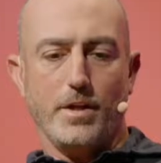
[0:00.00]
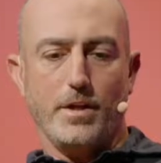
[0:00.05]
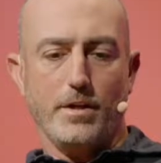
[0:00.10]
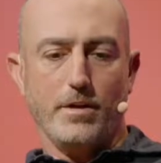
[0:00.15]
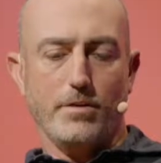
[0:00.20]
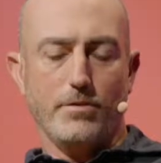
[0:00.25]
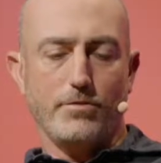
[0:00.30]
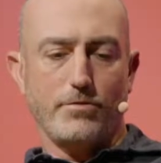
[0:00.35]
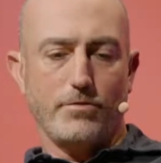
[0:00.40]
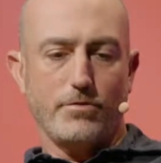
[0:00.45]

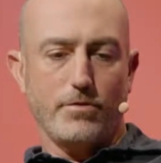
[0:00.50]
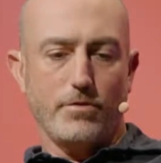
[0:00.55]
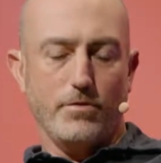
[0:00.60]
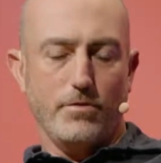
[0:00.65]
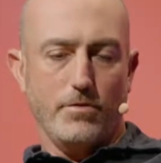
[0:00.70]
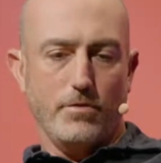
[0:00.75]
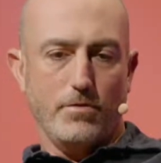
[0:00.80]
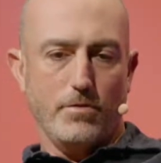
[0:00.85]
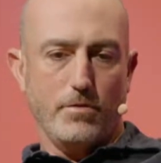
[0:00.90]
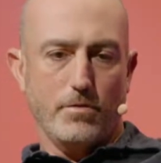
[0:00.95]
is,
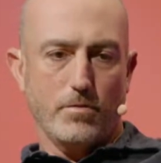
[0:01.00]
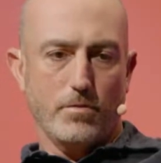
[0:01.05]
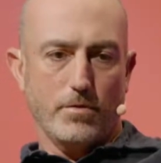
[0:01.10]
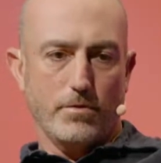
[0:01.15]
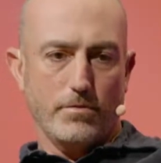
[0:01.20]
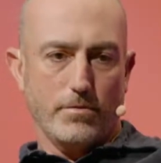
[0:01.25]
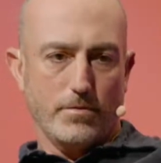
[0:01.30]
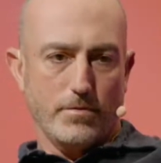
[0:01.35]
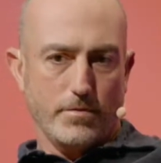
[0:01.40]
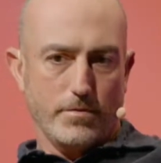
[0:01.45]

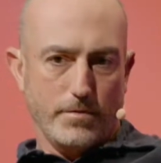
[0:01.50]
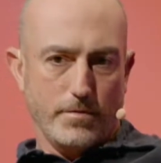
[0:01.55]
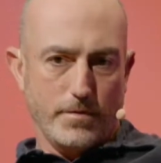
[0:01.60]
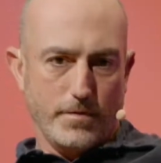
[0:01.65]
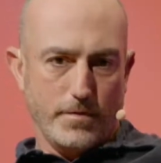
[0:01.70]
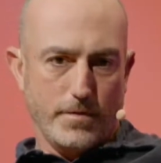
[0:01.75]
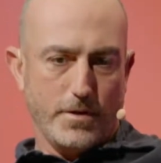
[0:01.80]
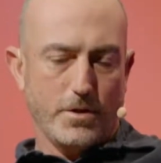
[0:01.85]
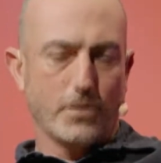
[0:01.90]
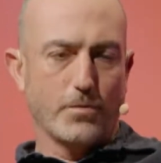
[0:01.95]

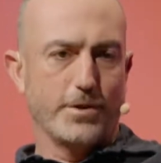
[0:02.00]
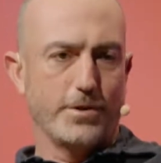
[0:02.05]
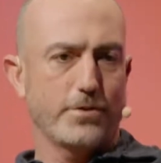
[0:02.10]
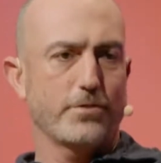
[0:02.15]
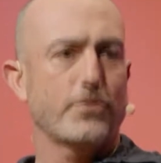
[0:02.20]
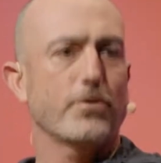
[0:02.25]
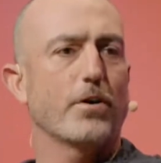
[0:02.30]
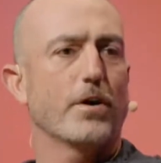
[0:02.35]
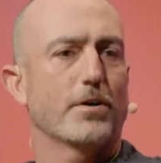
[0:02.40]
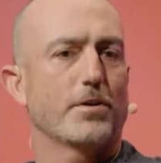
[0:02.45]
we
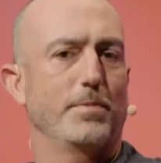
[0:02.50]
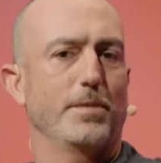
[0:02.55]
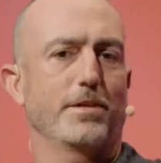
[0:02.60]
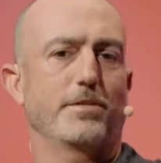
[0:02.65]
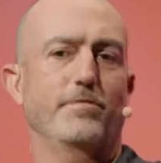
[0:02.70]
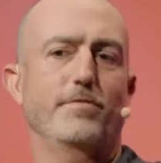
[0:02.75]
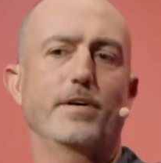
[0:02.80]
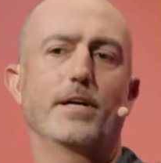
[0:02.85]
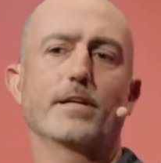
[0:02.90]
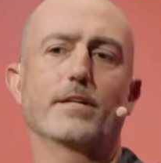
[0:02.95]
just talked about
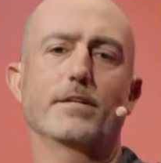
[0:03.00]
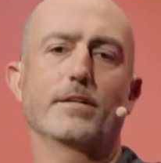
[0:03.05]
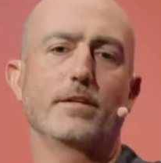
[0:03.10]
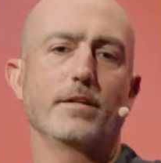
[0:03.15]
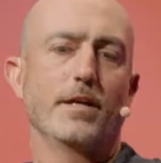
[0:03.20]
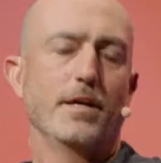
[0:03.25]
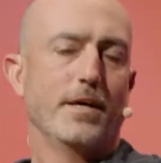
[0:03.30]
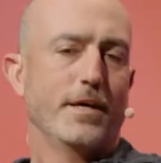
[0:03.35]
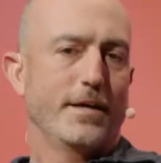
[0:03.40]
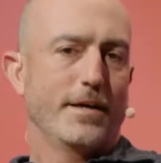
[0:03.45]
the fact that,
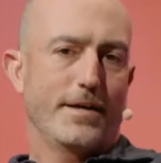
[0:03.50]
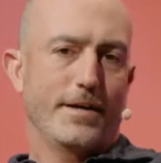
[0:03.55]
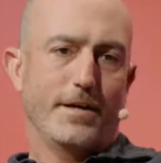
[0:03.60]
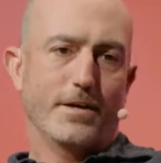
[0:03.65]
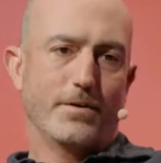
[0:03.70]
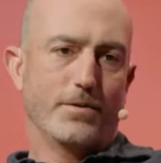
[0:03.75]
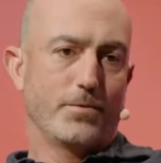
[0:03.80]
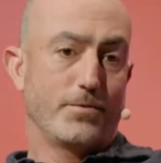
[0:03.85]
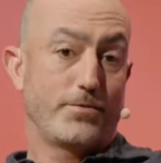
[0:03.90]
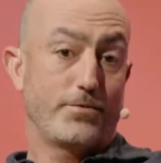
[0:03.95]

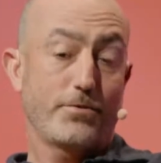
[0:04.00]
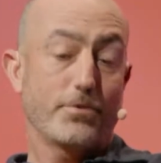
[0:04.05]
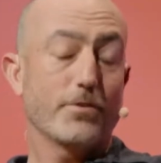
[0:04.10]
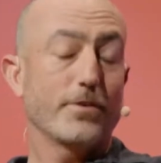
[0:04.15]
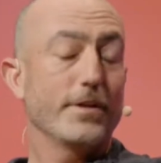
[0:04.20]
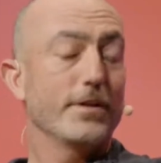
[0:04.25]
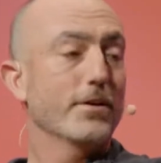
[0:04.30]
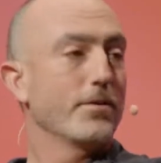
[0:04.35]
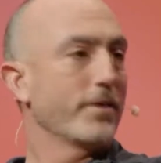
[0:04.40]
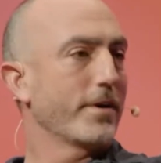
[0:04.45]
there was
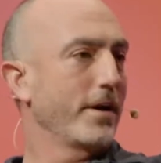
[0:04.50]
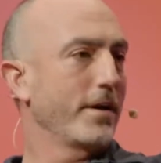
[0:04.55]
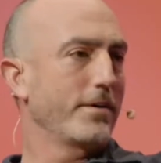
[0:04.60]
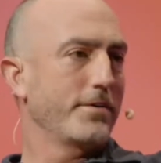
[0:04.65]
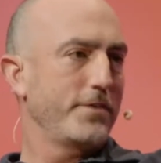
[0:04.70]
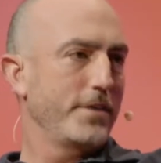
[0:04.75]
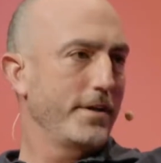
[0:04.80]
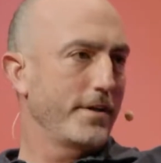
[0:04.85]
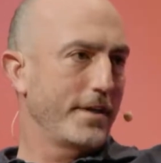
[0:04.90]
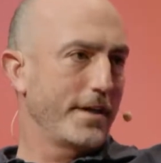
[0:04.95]
certainly no
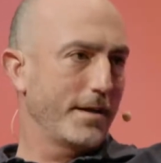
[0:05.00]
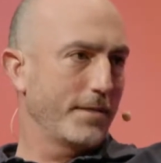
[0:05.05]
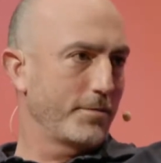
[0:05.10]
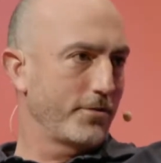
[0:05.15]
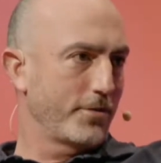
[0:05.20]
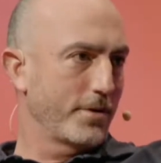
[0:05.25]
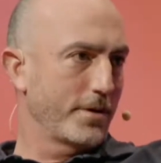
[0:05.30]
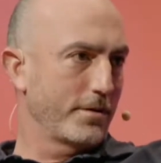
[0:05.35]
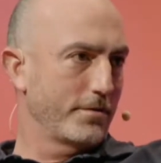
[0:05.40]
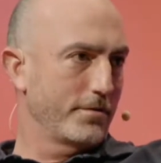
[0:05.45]
guarantee that
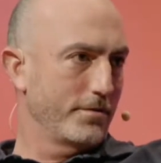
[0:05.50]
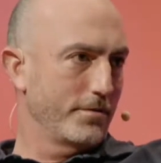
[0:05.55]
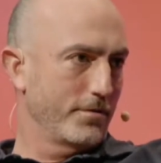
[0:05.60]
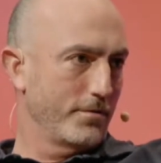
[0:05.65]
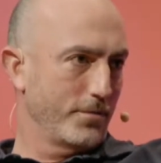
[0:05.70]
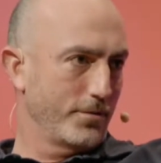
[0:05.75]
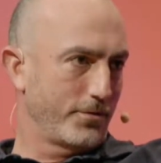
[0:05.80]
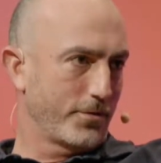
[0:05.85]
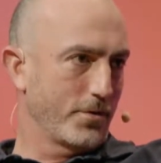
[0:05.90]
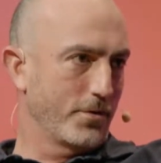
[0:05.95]
Amazon
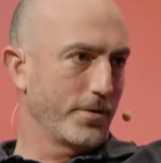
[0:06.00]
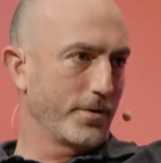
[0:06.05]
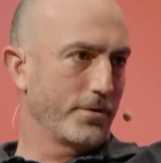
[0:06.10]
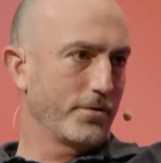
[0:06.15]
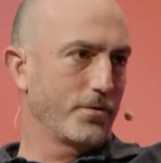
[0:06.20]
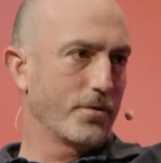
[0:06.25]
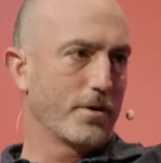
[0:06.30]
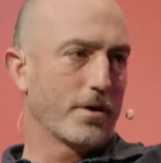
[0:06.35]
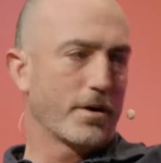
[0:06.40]
was going to work.